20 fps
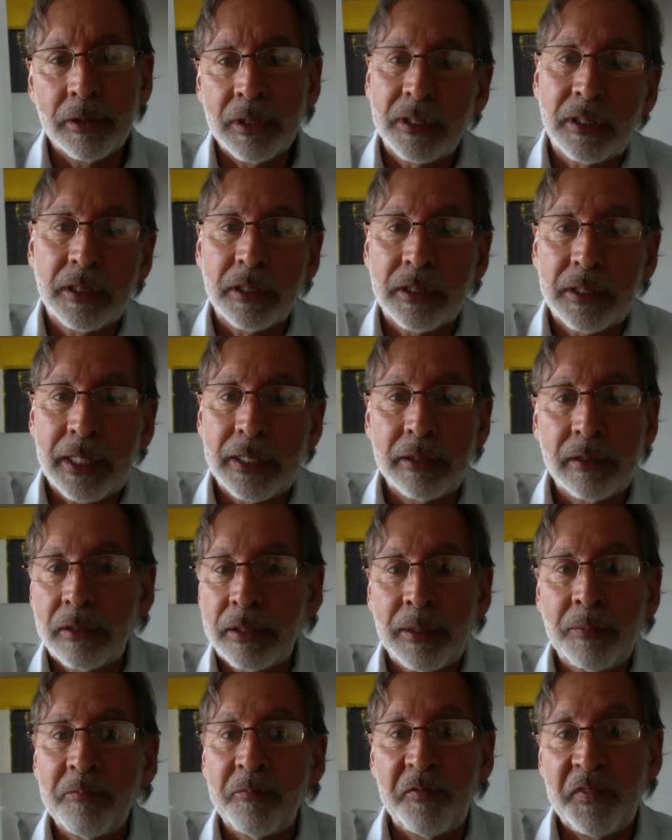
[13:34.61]
Let's just say
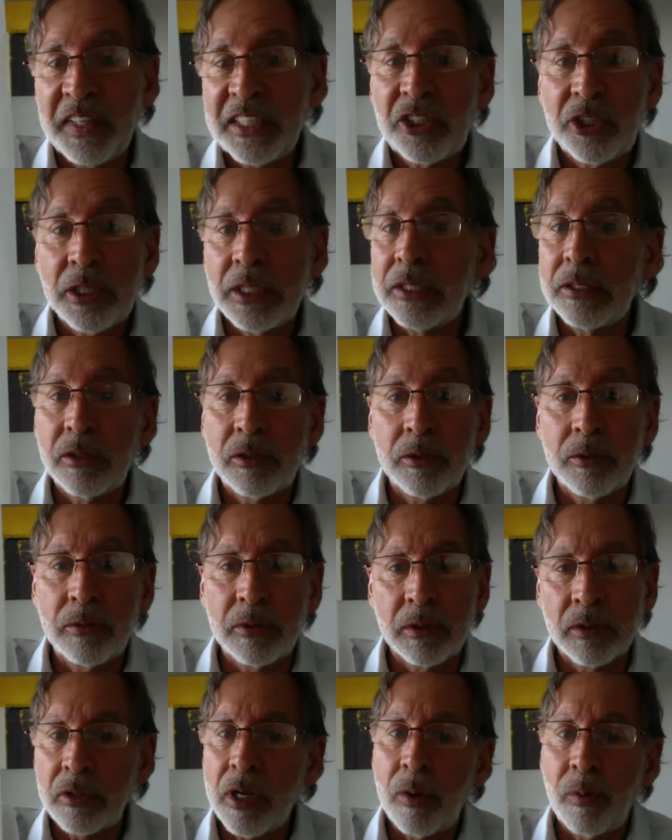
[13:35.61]
some fidgety
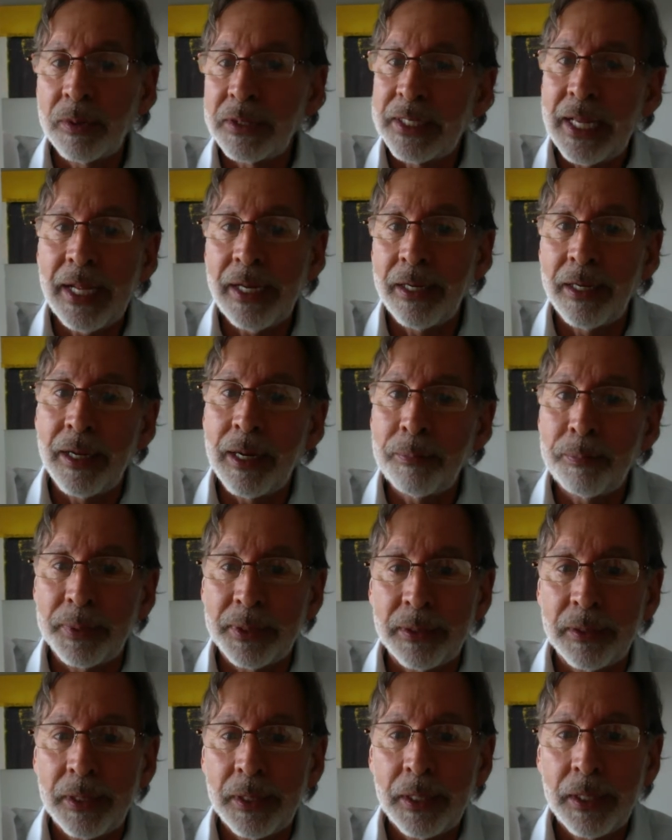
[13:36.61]
student's always getting up, and